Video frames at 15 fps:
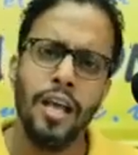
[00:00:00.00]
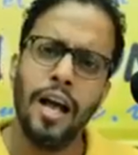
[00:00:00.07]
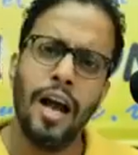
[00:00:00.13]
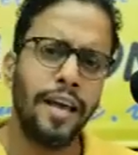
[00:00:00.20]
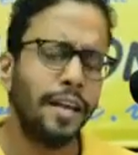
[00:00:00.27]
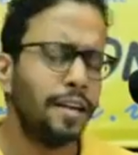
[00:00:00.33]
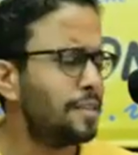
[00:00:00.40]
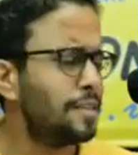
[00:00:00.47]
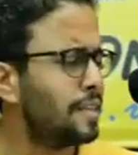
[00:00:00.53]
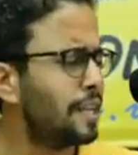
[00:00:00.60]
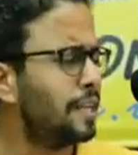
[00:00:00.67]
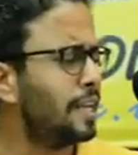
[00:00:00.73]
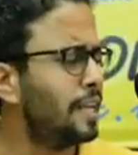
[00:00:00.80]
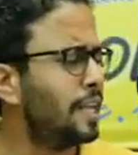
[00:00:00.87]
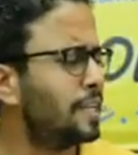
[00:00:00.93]
I understand,
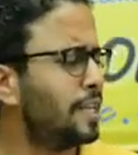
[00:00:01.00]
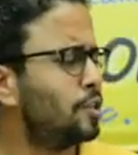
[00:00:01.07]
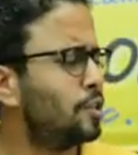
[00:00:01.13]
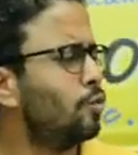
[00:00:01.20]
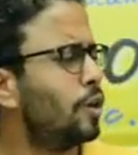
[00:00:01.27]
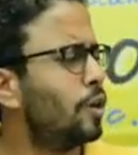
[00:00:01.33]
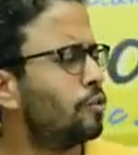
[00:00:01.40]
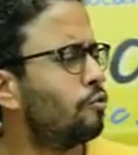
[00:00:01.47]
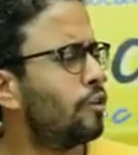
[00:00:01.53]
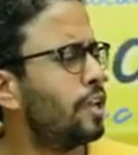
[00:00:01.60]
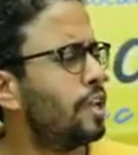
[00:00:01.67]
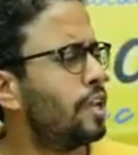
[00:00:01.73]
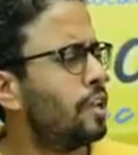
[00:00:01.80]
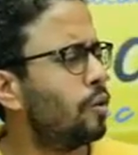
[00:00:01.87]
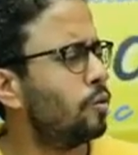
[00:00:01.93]
Hilal, that you are
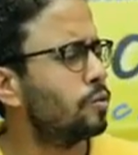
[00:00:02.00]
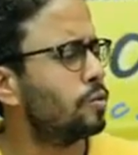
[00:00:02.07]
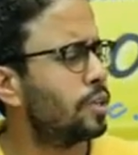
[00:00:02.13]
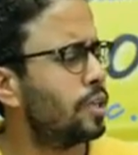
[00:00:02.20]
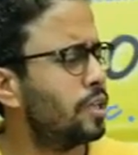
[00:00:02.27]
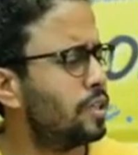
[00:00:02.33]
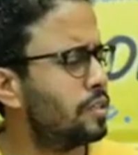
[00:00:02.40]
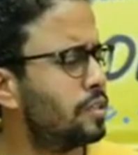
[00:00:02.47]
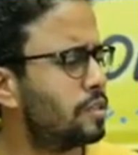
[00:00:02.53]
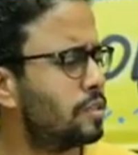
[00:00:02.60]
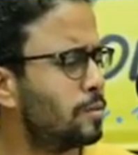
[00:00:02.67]
training also kids